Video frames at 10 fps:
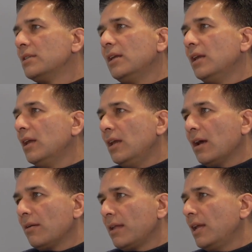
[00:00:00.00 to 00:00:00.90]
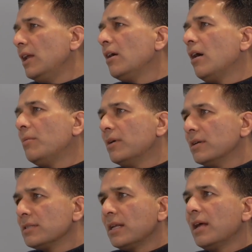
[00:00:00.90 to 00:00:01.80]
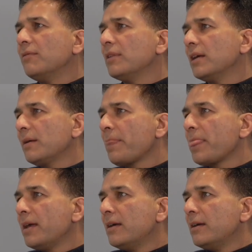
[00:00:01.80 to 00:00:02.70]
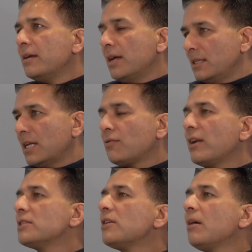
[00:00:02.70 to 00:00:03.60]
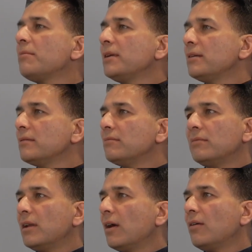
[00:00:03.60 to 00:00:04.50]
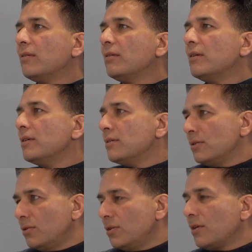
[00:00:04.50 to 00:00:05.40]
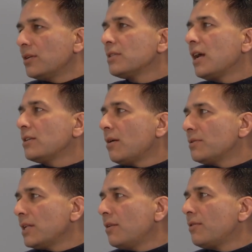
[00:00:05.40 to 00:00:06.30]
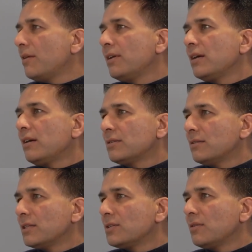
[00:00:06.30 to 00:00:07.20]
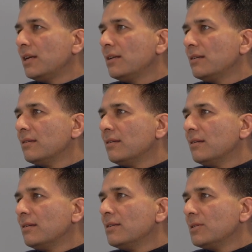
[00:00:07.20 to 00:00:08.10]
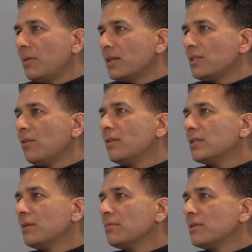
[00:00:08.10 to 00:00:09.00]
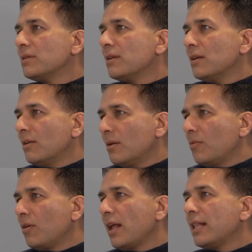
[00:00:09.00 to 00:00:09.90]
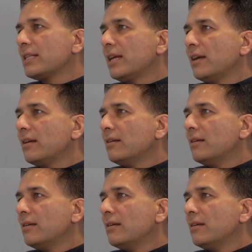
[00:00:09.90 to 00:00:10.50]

the e-commerce and everything. Is that trend stopping? No. Soon you're going to start having self-driving cars on the street, space tourism, remote healthcare,